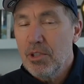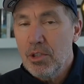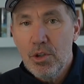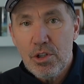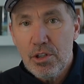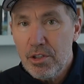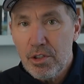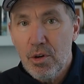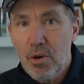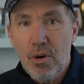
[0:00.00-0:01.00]
usually
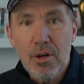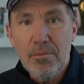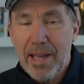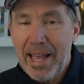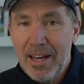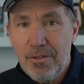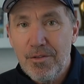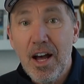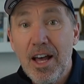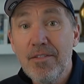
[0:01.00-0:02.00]
score
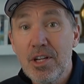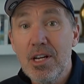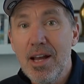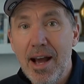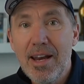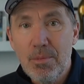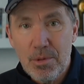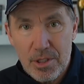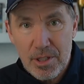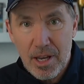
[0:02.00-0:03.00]
85 to
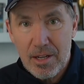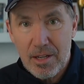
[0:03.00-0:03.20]
90%